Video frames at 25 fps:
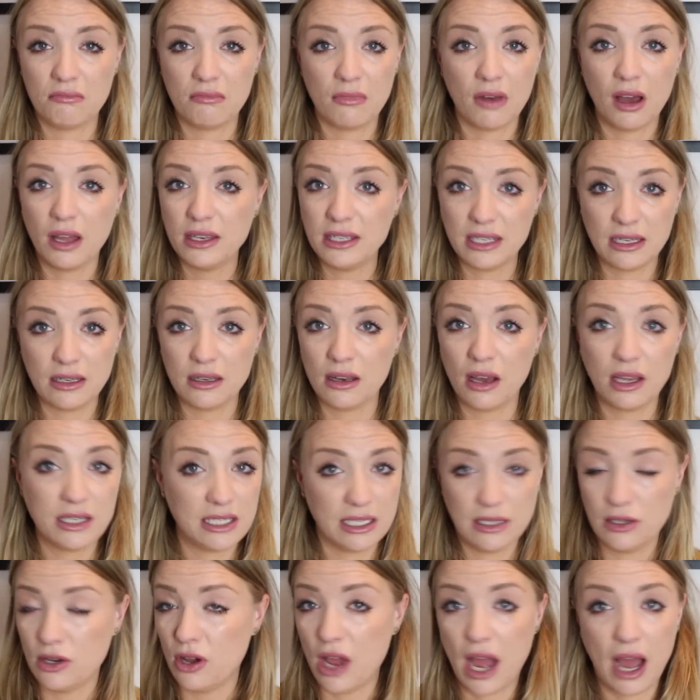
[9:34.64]
I
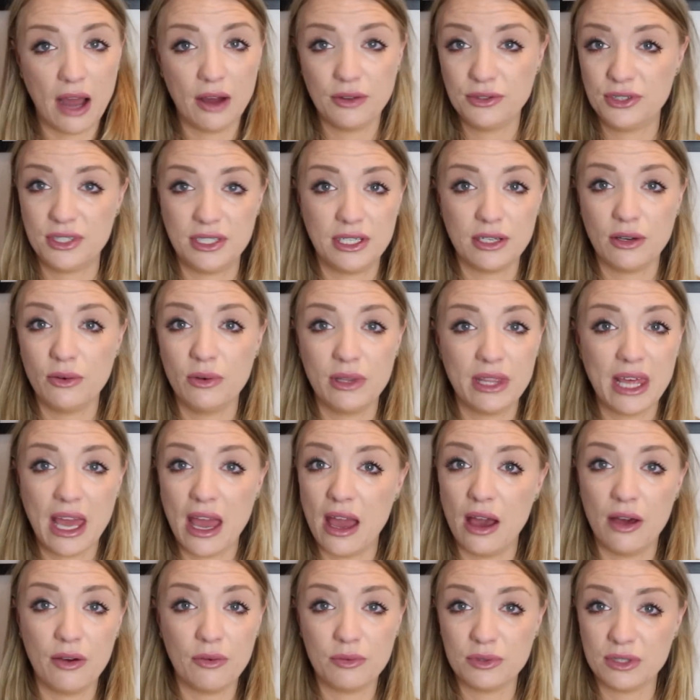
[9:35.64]
didn't know how to deal with
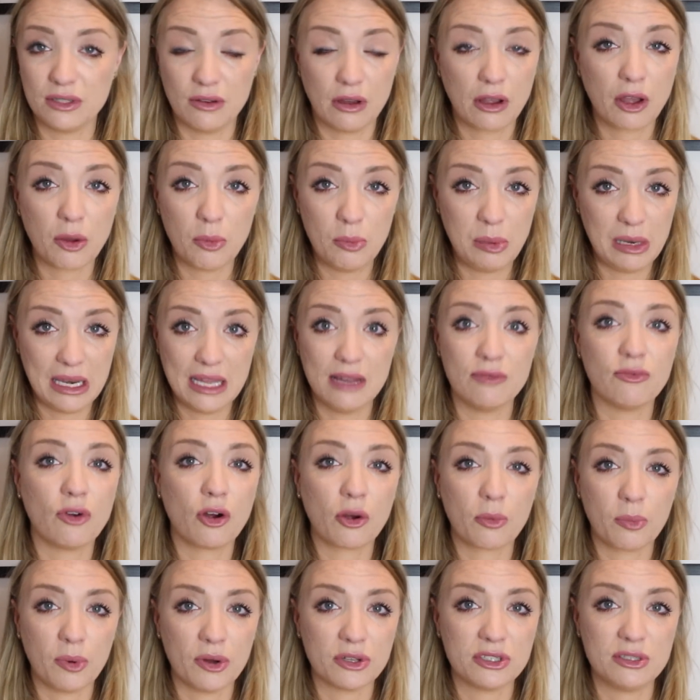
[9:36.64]
it. I was at a complete
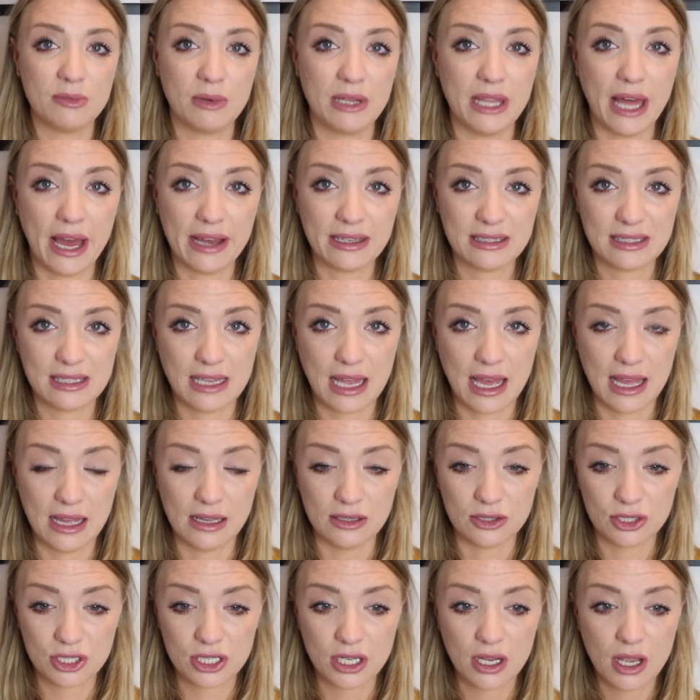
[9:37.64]
rock bottom at that
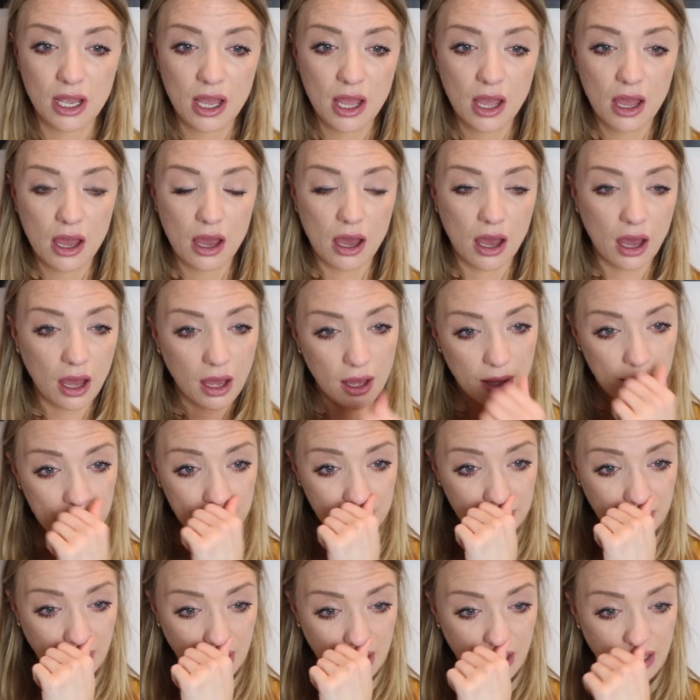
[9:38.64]
stage,
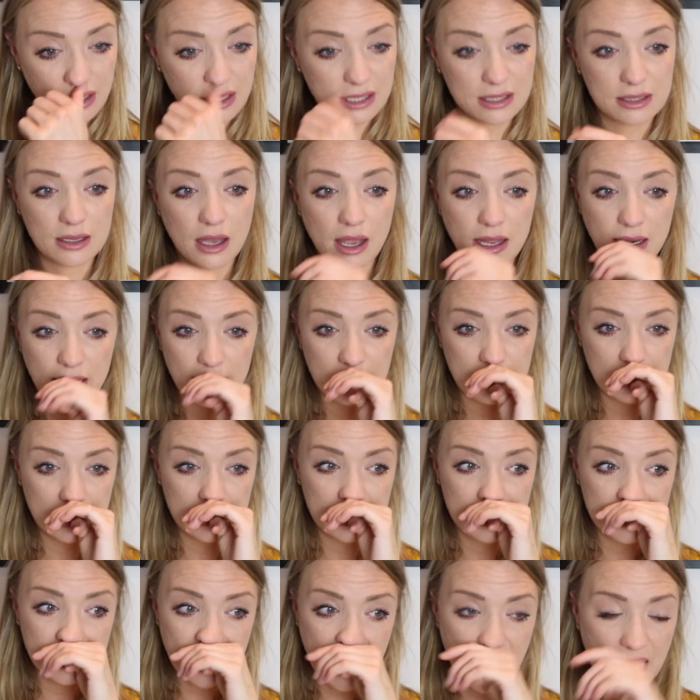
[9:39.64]
and I decided to
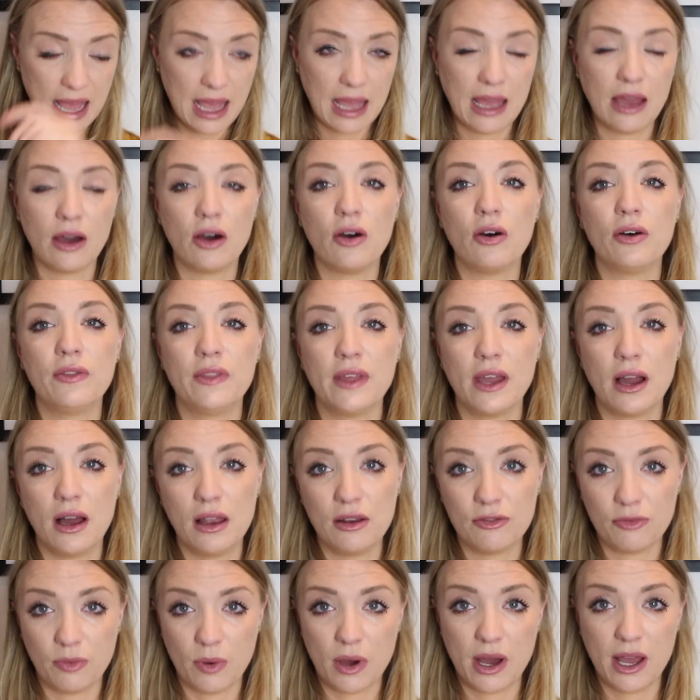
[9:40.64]
stay on the Isle
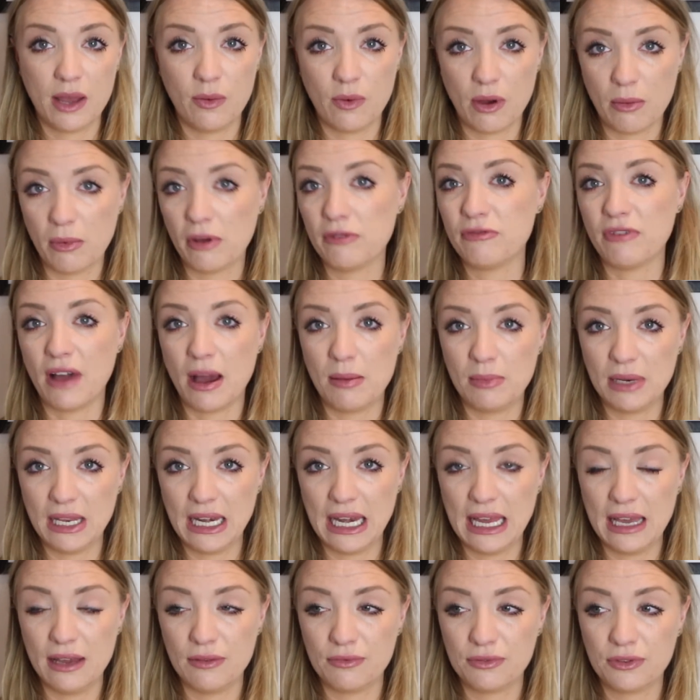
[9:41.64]
of Wight where my family
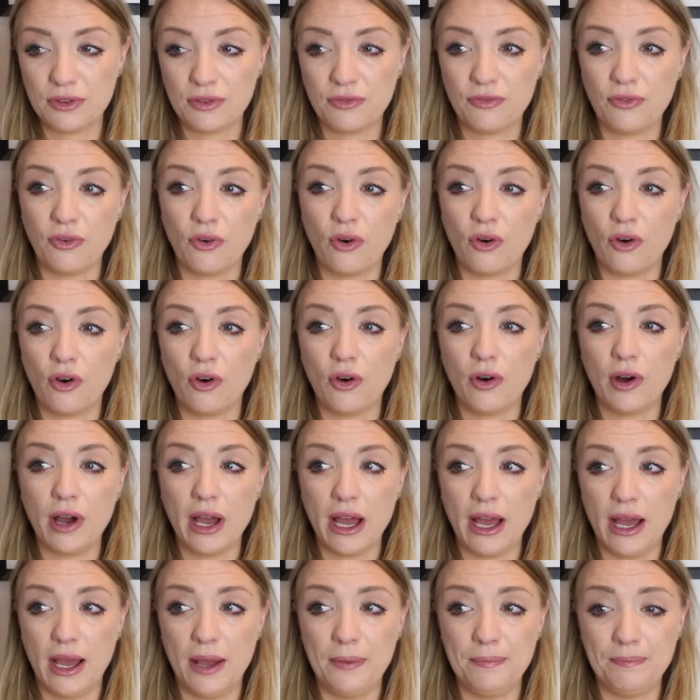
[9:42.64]
lived for
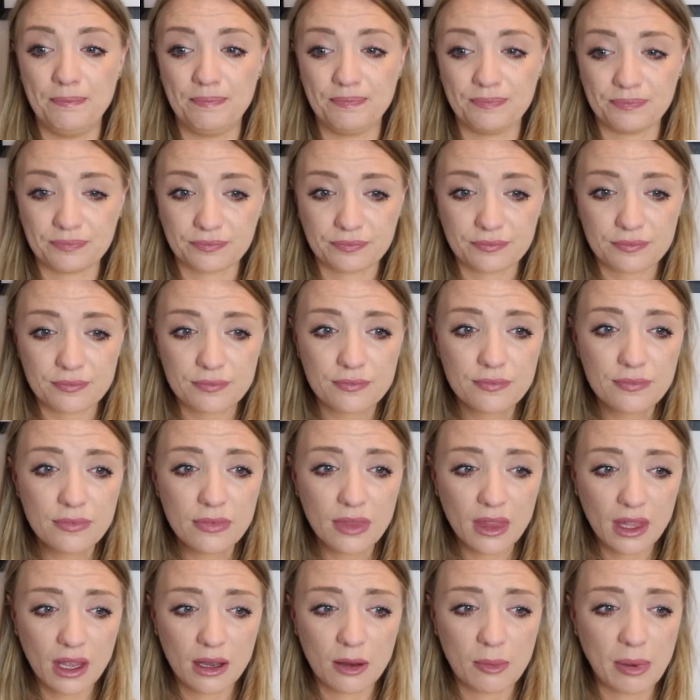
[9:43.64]

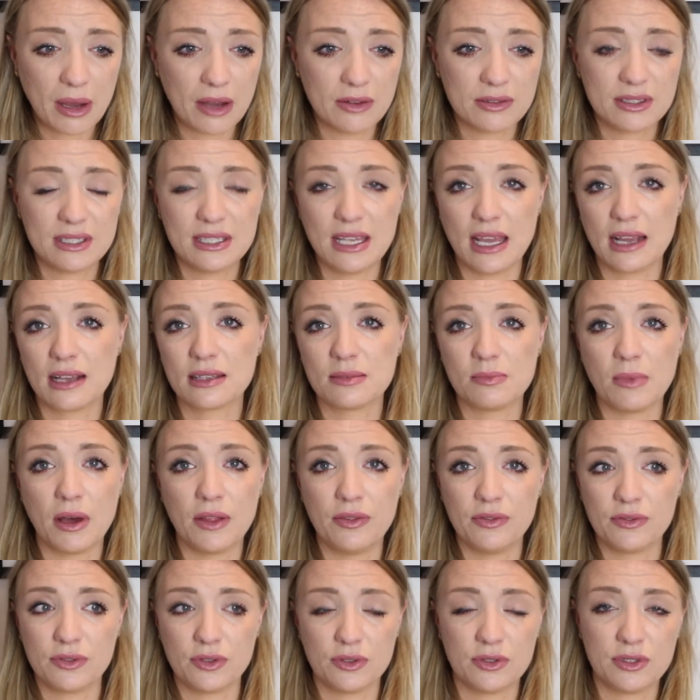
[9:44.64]
about 6
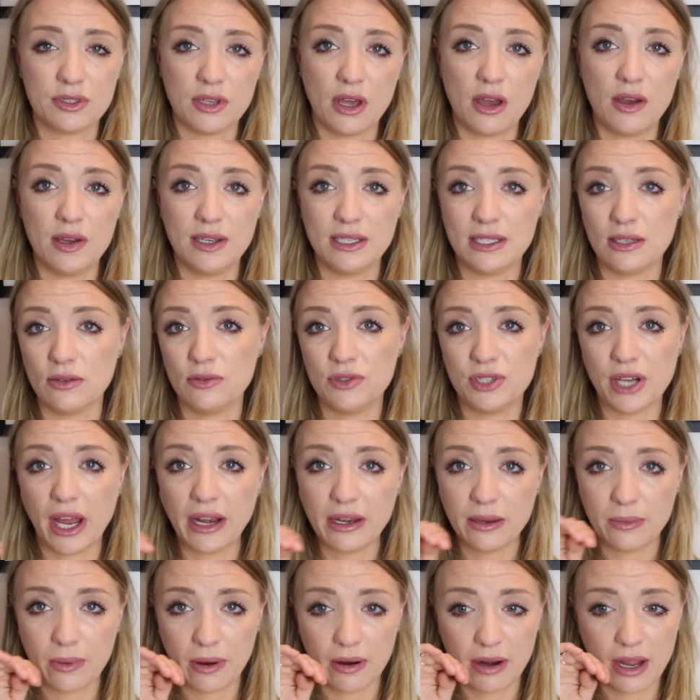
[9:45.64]
months or so, until
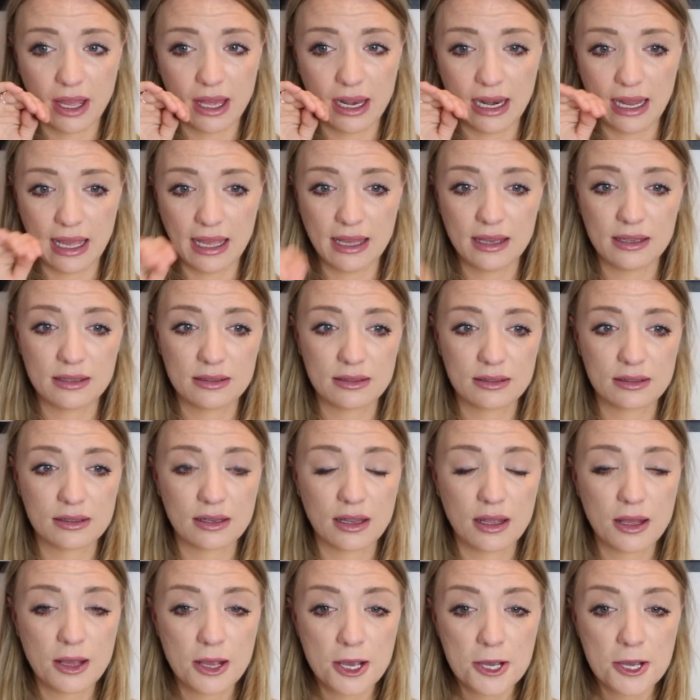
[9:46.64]
January at least.